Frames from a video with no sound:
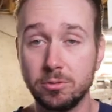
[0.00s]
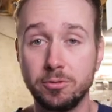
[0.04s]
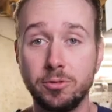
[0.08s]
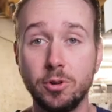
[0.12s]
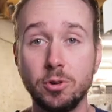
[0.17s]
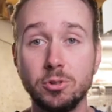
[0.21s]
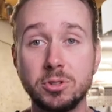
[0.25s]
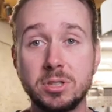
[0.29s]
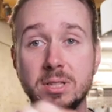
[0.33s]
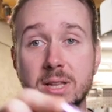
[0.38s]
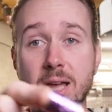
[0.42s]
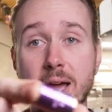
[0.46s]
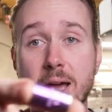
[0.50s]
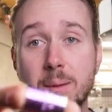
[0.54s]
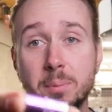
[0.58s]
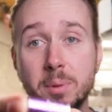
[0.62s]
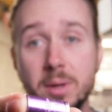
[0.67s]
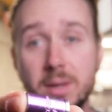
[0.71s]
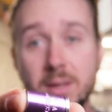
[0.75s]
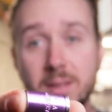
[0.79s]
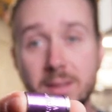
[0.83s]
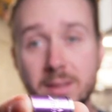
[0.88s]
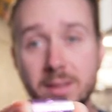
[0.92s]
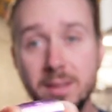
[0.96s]
First up,
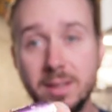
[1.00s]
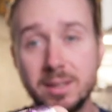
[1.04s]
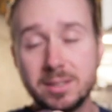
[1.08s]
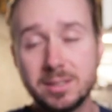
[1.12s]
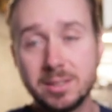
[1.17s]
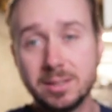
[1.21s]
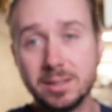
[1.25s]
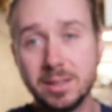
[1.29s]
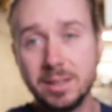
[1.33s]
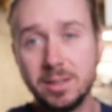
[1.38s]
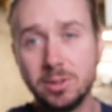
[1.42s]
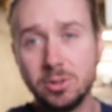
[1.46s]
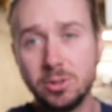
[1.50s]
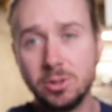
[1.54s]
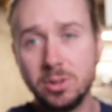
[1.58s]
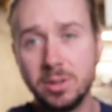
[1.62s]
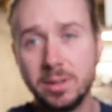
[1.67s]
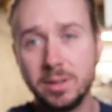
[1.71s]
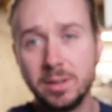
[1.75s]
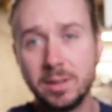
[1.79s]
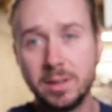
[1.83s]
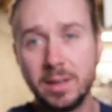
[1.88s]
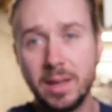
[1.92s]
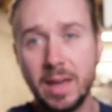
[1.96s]
this
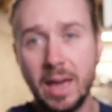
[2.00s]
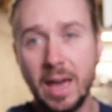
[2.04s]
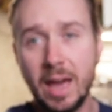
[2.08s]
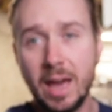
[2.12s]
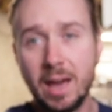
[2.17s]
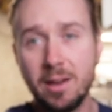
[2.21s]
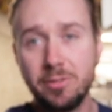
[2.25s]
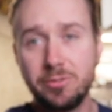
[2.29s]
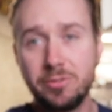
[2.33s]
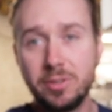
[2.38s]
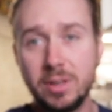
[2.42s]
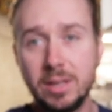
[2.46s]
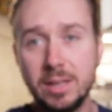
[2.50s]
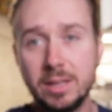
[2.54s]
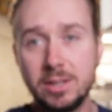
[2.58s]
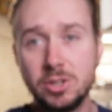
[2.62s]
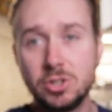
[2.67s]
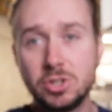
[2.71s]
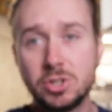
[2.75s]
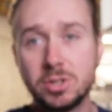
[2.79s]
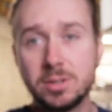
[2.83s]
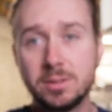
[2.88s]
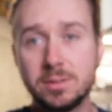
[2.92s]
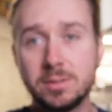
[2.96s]
little half
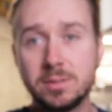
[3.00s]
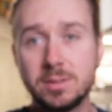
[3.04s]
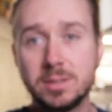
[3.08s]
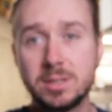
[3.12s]
inch